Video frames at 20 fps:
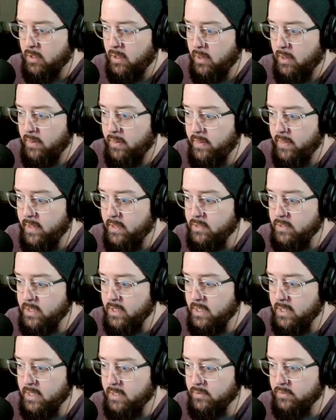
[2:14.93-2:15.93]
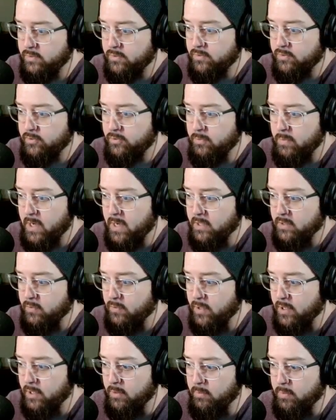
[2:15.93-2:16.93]
than getting smacked
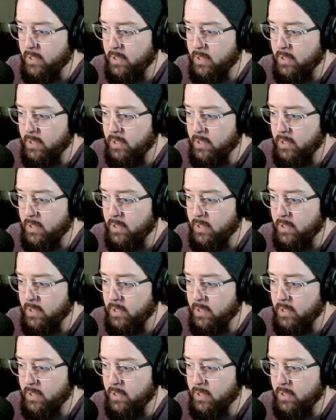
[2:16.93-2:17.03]
around by